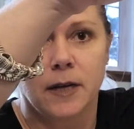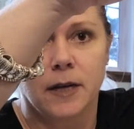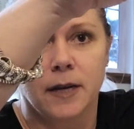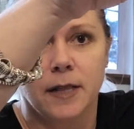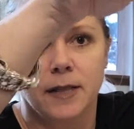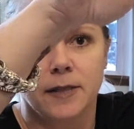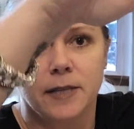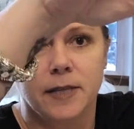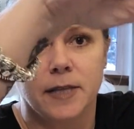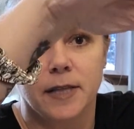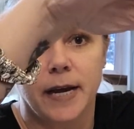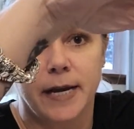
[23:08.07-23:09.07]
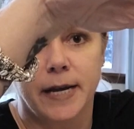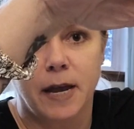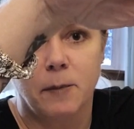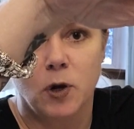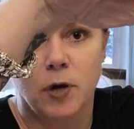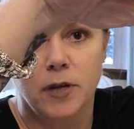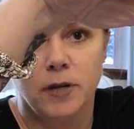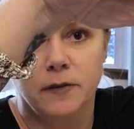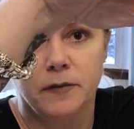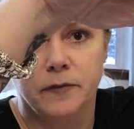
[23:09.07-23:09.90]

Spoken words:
And see, the light came on